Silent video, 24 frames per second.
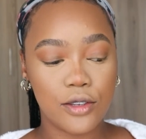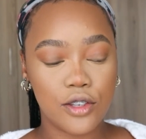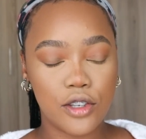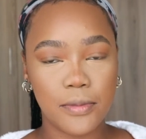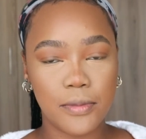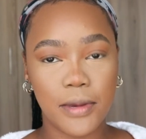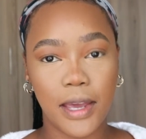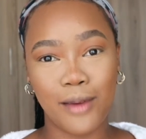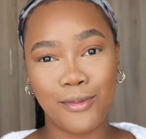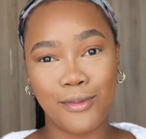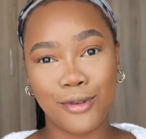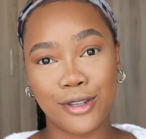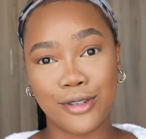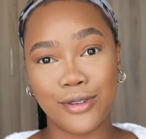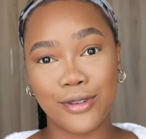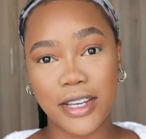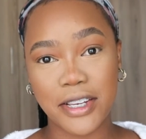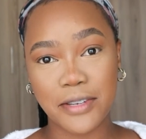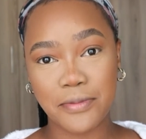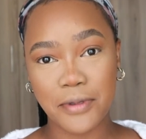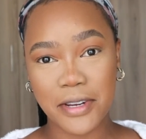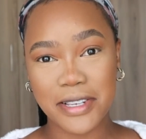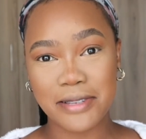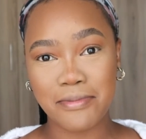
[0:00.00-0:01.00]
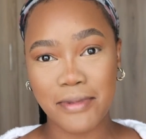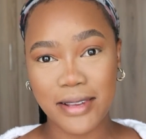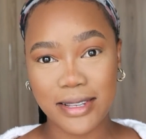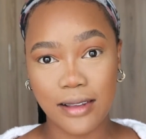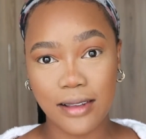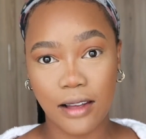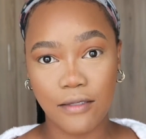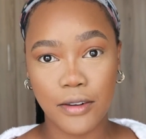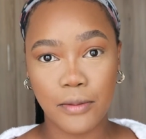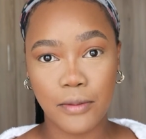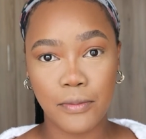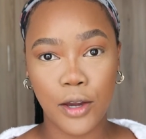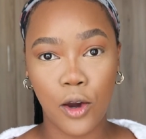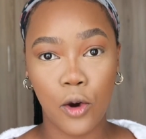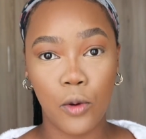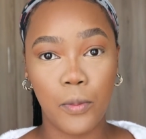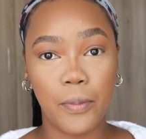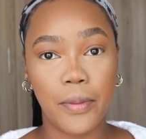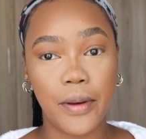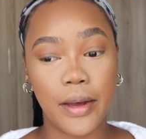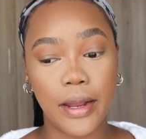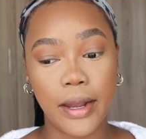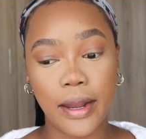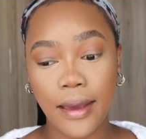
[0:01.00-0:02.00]
to be able to express myself and be
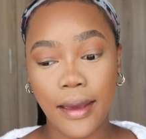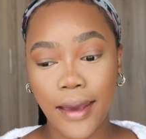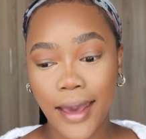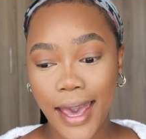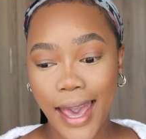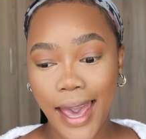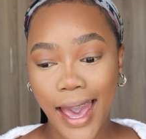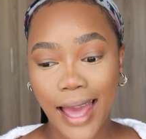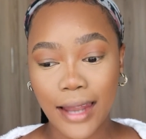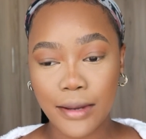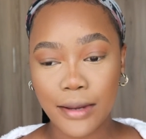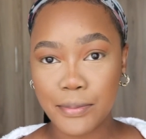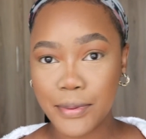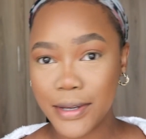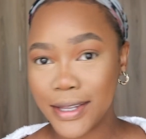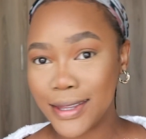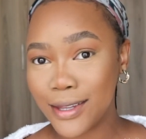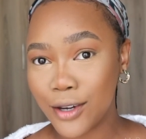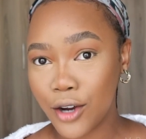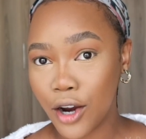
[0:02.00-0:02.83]
open and be the